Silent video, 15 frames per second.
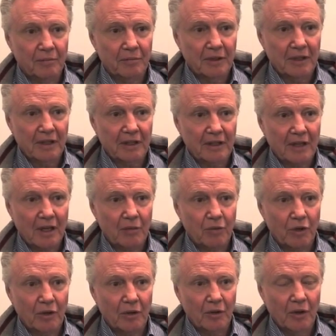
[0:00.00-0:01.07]
Midnight
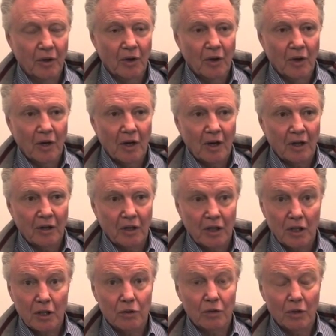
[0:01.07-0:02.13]
Cowboy, and
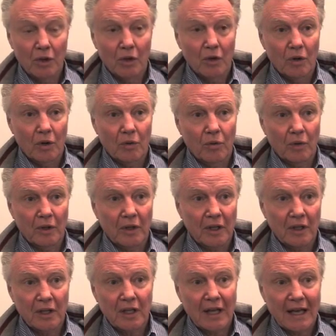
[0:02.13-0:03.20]
when
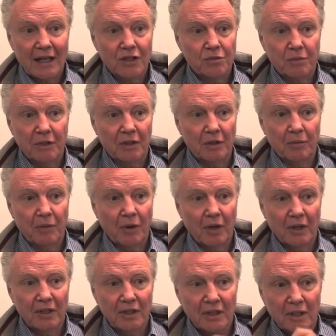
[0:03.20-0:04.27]
he cast me in the
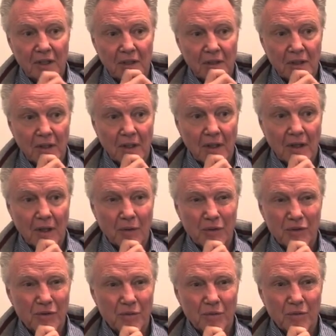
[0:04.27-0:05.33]
part, he didn't. I was